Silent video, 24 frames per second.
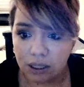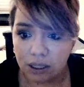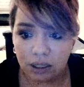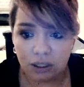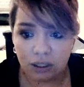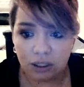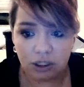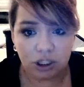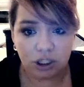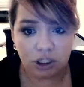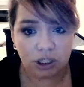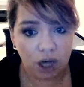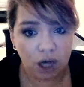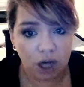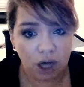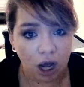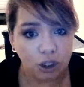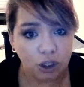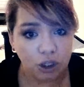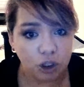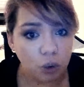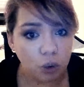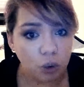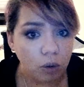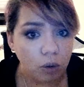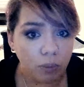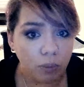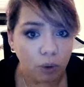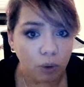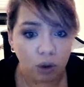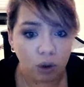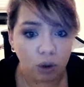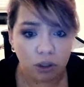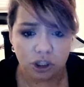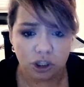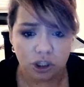it's just not
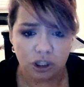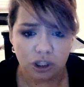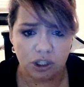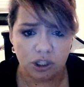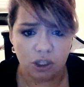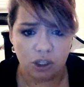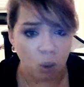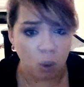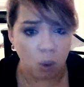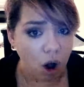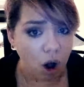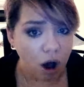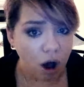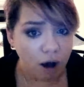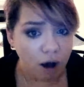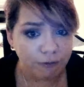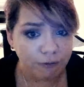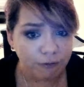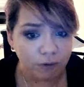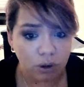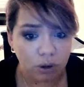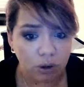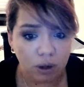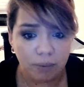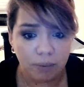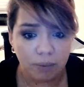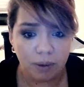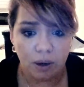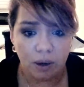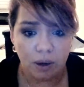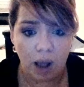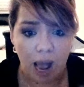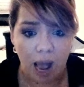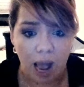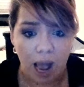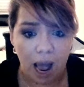doable. It's just so awful. I
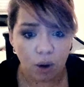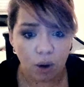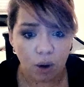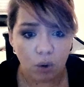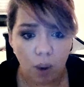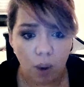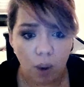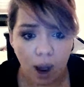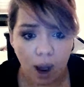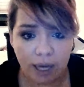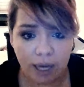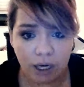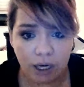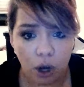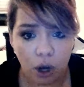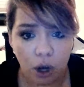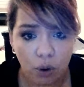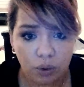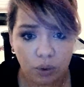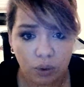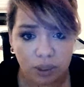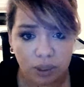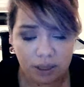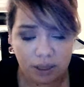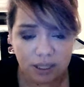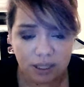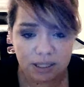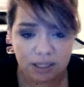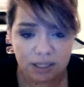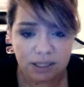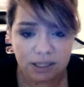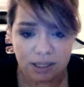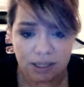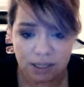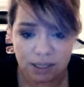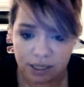mean, how do I know that
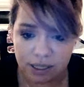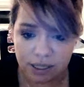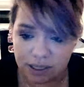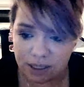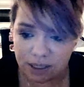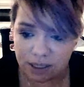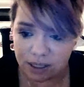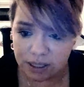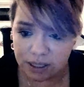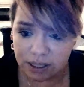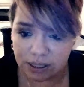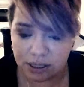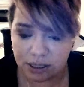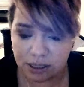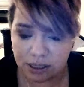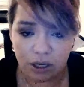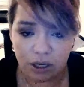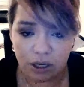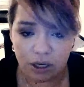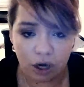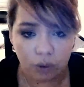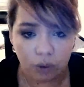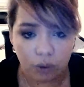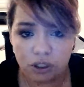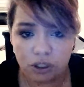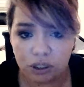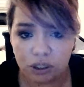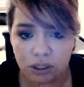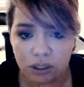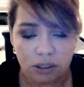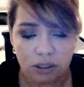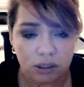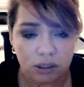this and this and this, it's just,